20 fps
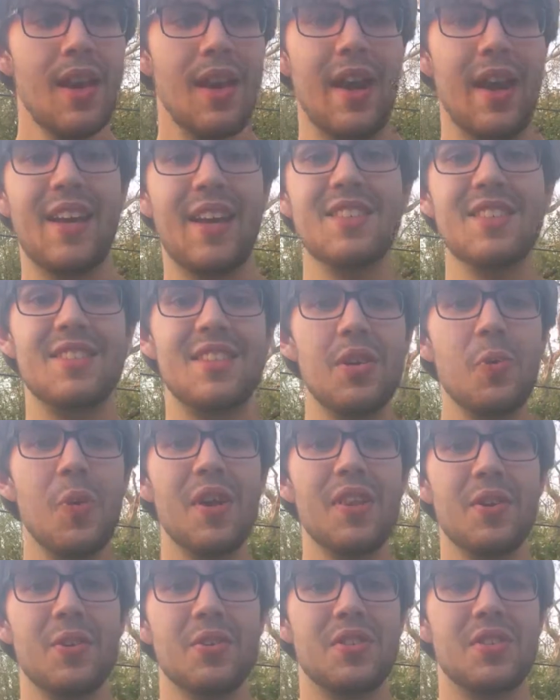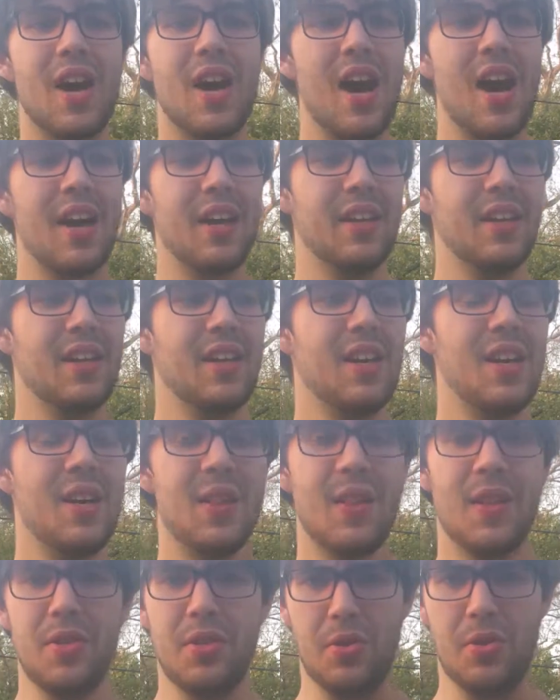And I can see why there's not
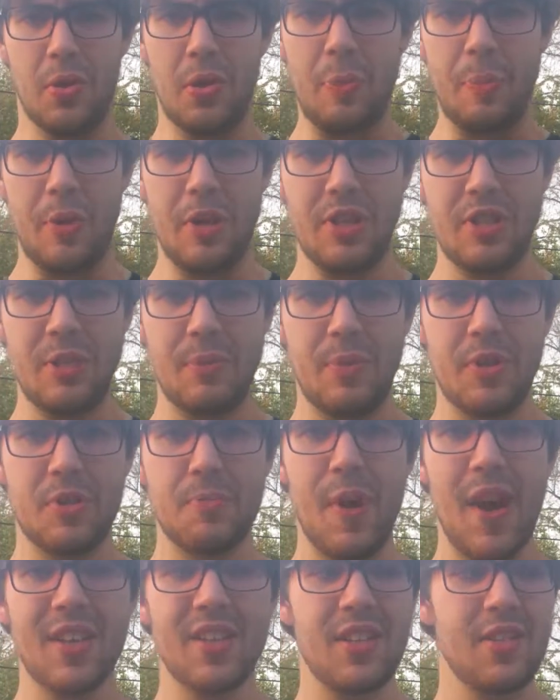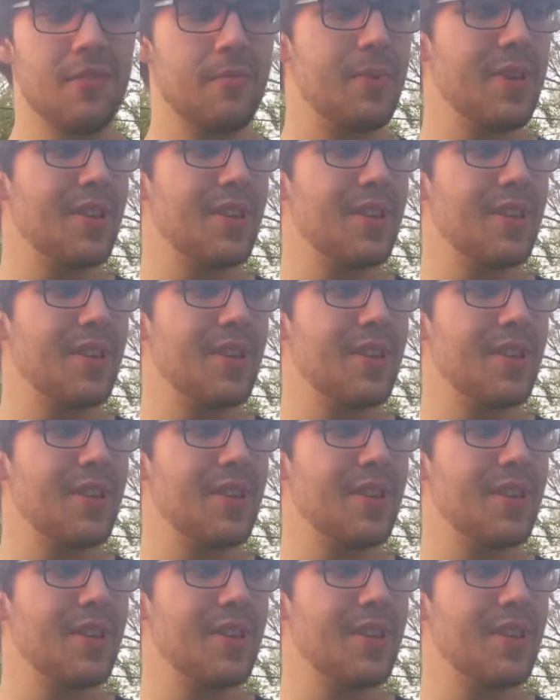this third-person perspective,